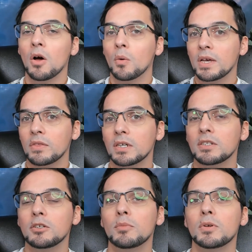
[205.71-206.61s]
With a
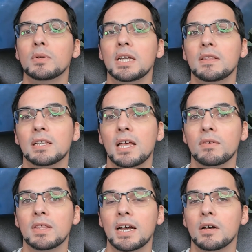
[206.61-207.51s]
new moon in the
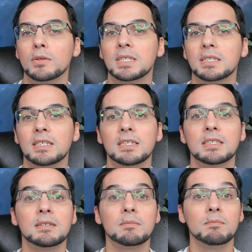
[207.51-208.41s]
11th house, this
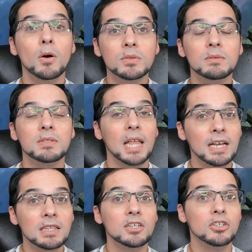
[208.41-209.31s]
is most
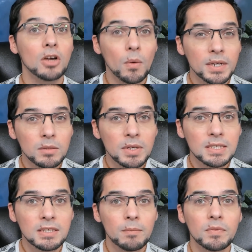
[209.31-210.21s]
likely going to be
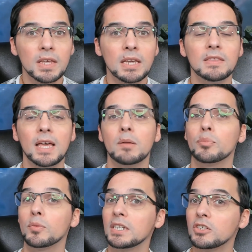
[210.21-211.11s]
something that
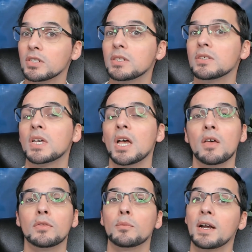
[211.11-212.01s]
bridges
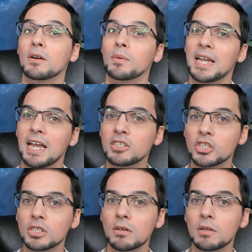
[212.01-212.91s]
the
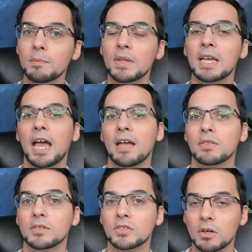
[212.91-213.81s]
recreational and
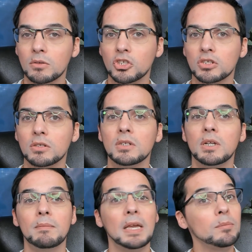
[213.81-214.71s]
the social,
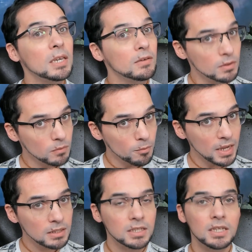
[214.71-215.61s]
maybe even
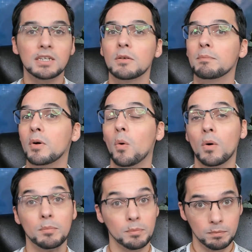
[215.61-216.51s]
romantic
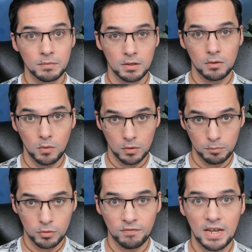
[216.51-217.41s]
or, you know, or
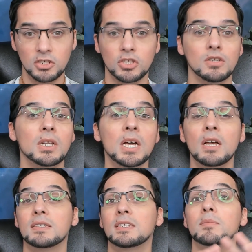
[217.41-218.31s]
professional.
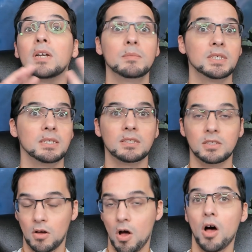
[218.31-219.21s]
Sometimes it's
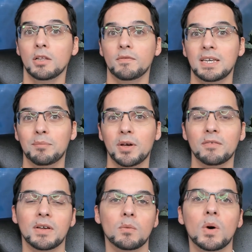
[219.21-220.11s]
all of the
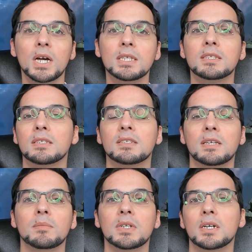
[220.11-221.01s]
above at once.
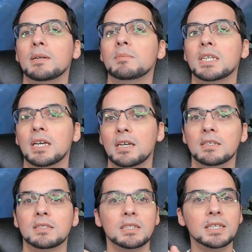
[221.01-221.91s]
Sometimes
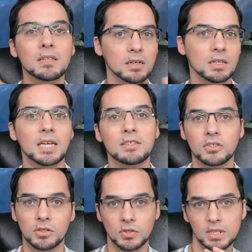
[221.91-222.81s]
it's little
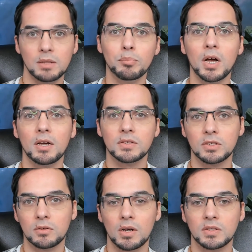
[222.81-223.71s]
clusters, little bonds
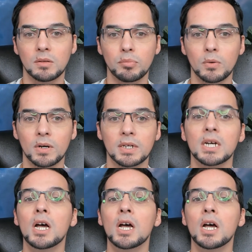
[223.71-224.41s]
across the board.